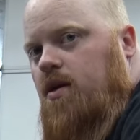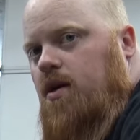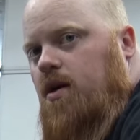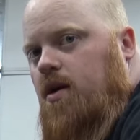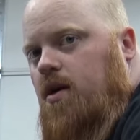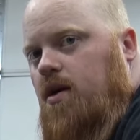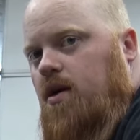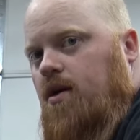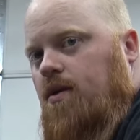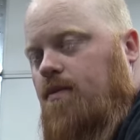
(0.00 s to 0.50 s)

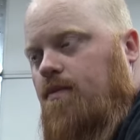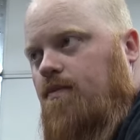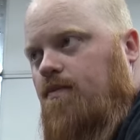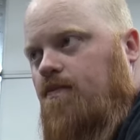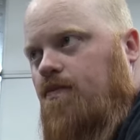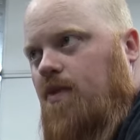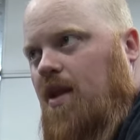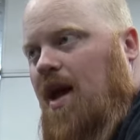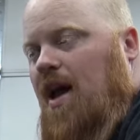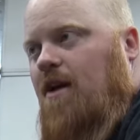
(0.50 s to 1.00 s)
I
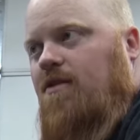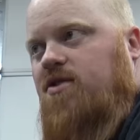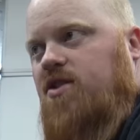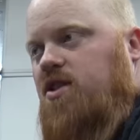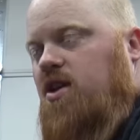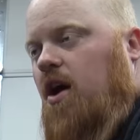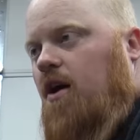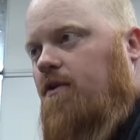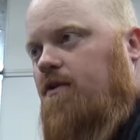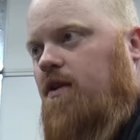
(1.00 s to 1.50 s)
have
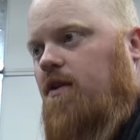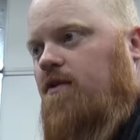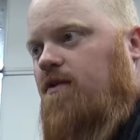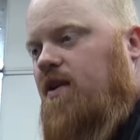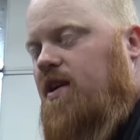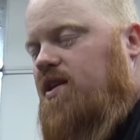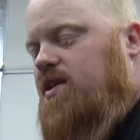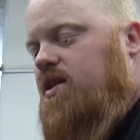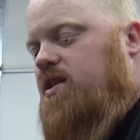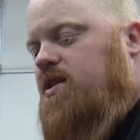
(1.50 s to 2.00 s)
stuff to
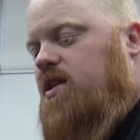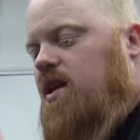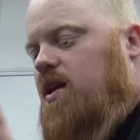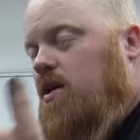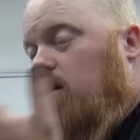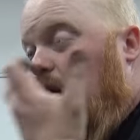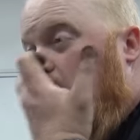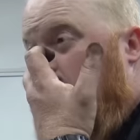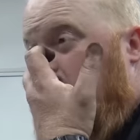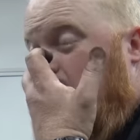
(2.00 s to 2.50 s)
fix this
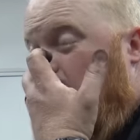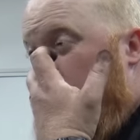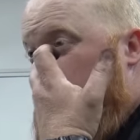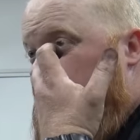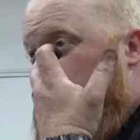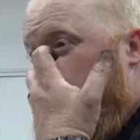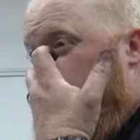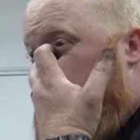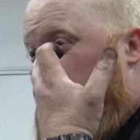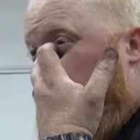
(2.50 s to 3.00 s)
thing, or I can
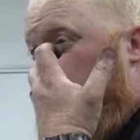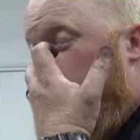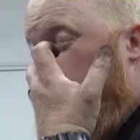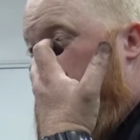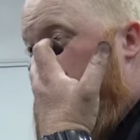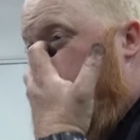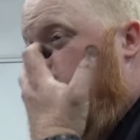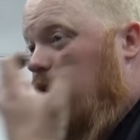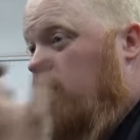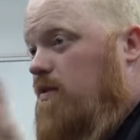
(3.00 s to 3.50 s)
actually just pull the
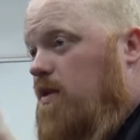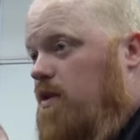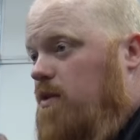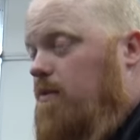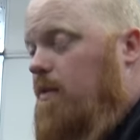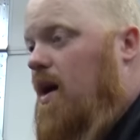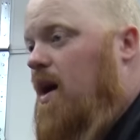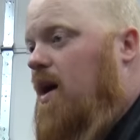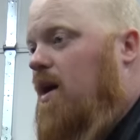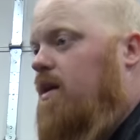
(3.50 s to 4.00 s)
ones off the other
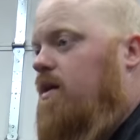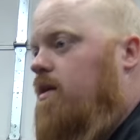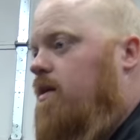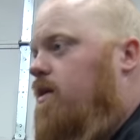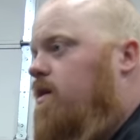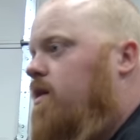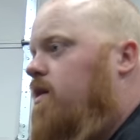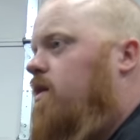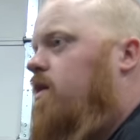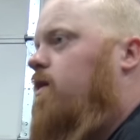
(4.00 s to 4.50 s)
bike.
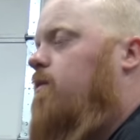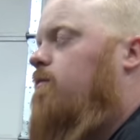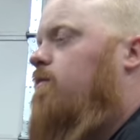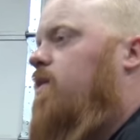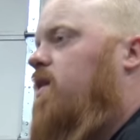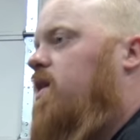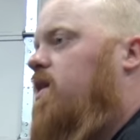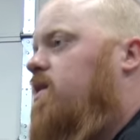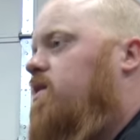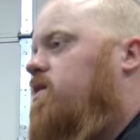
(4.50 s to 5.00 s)

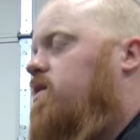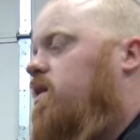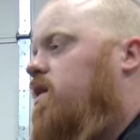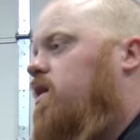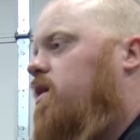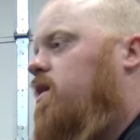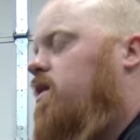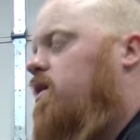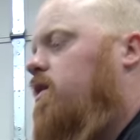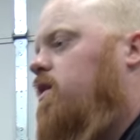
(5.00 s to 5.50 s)
But
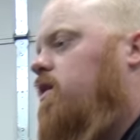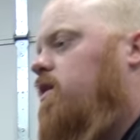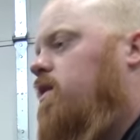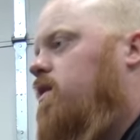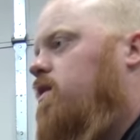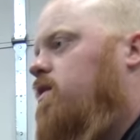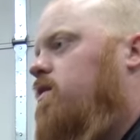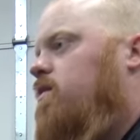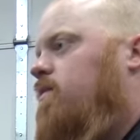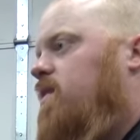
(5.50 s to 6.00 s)

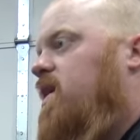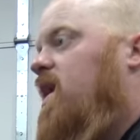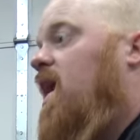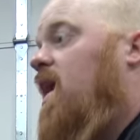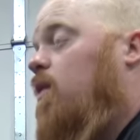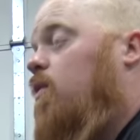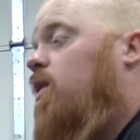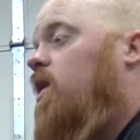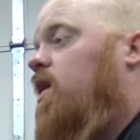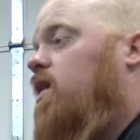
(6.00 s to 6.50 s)

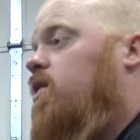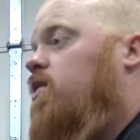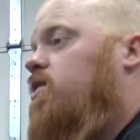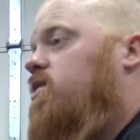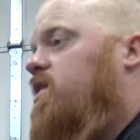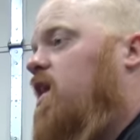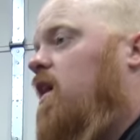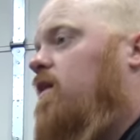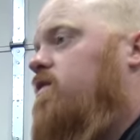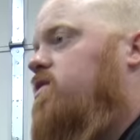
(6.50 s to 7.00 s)
yeah, we gotta do a
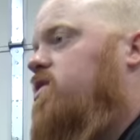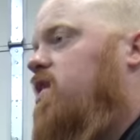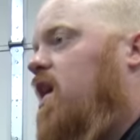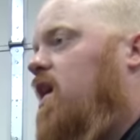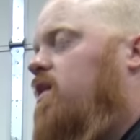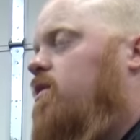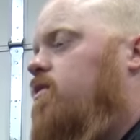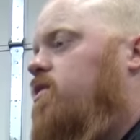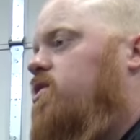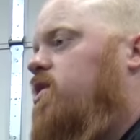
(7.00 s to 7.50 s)
salvage
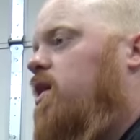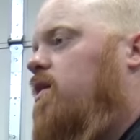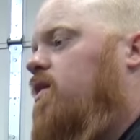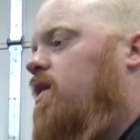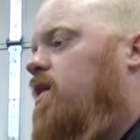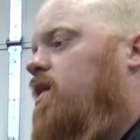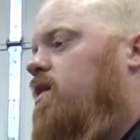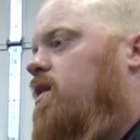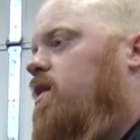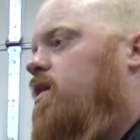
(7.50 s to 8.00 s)
title, which I'll
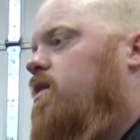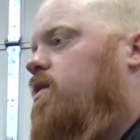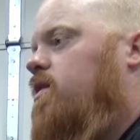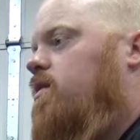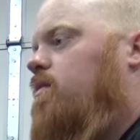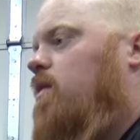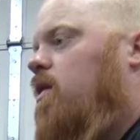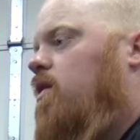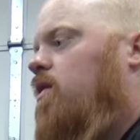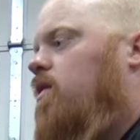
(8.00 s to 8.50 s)
get it done
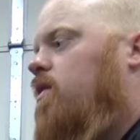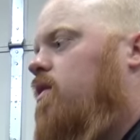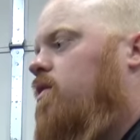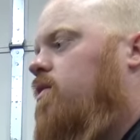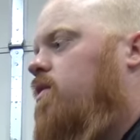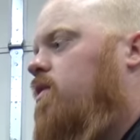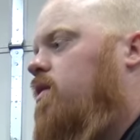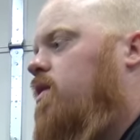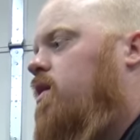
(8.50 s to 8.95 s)
tomorrow.